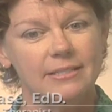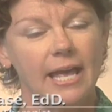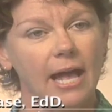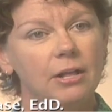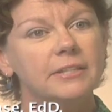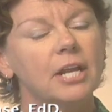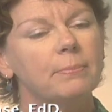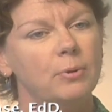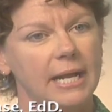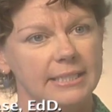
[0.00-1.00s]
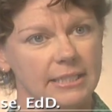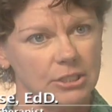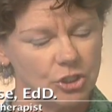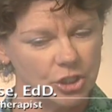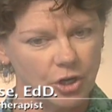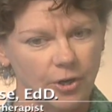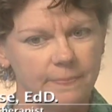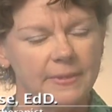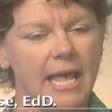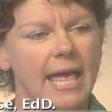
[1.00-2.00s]
is a healthcare
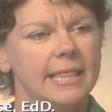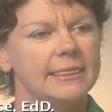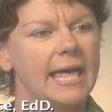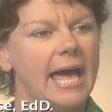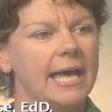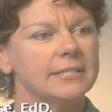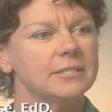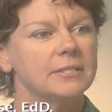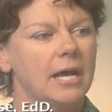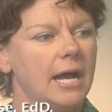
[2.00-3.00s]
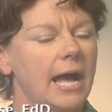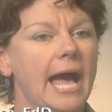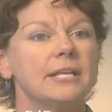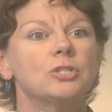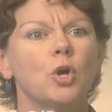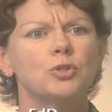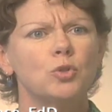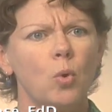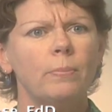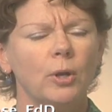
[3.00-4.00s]
practitioner that has the
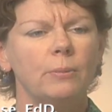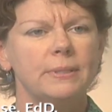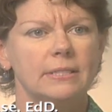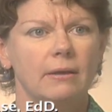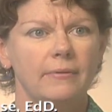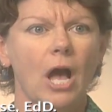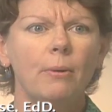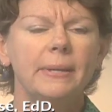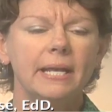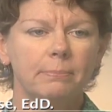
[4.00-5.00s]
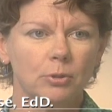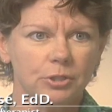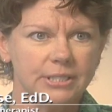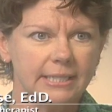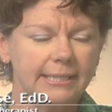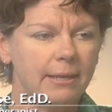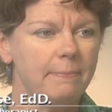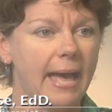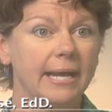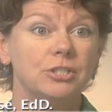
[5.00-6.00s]
sole purpose of helping a person get
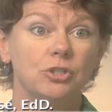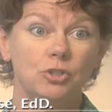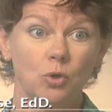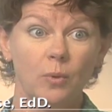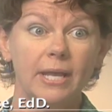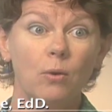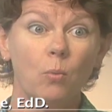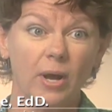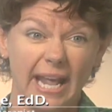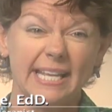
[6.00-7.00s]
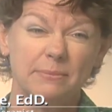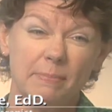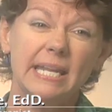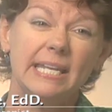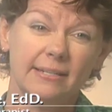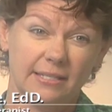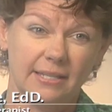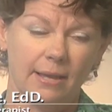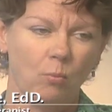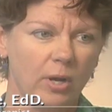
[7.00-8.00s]
back to doing what has meaning to
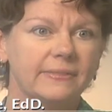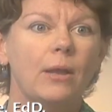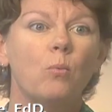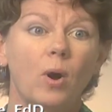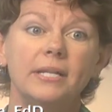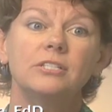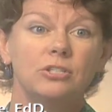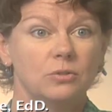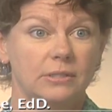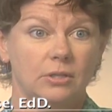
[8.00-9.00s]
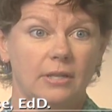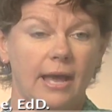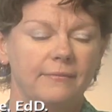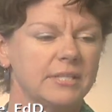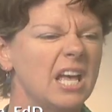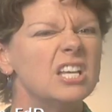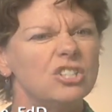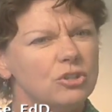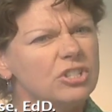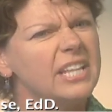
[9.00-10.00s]
them, what they want to do in their lives,
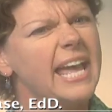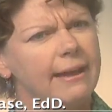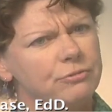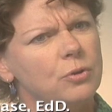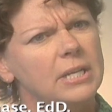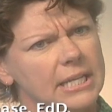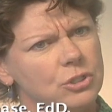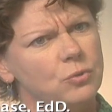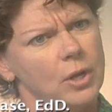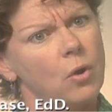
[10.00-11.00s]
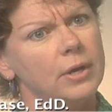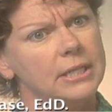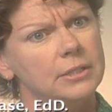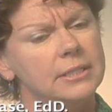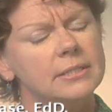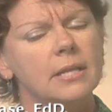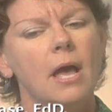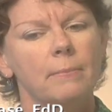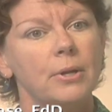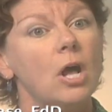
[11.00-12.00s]
usually after an injury or an illness,
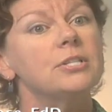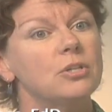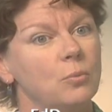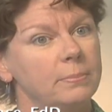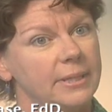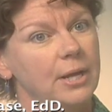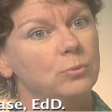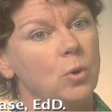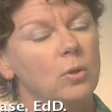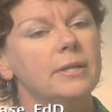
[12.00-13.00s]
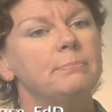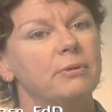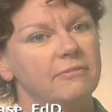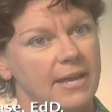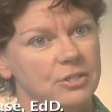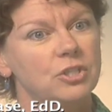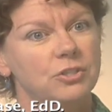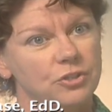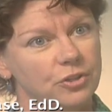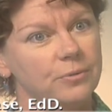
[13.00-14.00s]
but also we play a role in
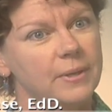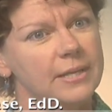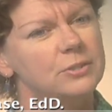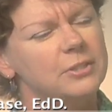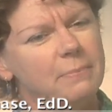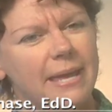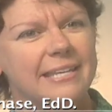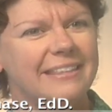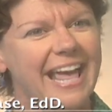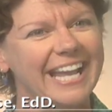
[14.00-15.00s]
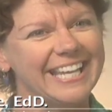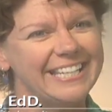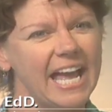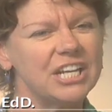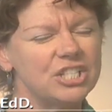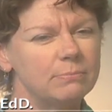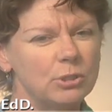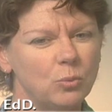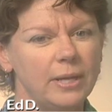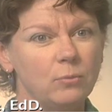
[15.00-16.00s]
prevention too. So it's making that connection
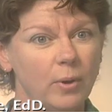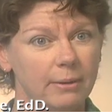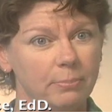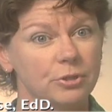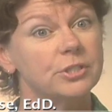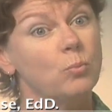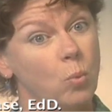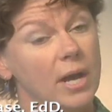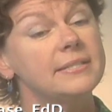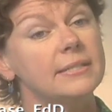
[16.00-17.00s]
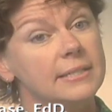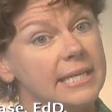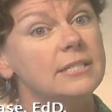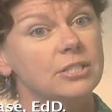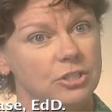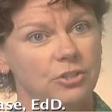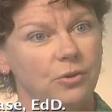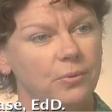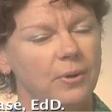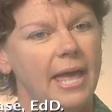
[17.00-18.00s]
between what a person wants and needs to
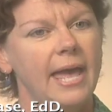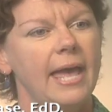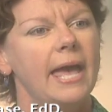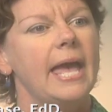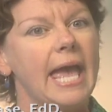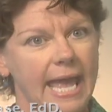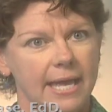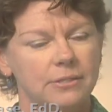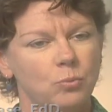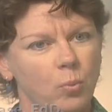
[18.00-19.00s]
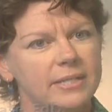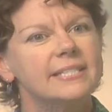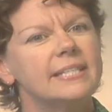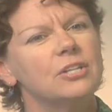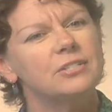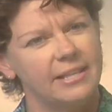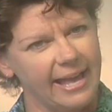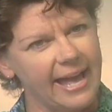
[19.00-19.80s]
do and what skills they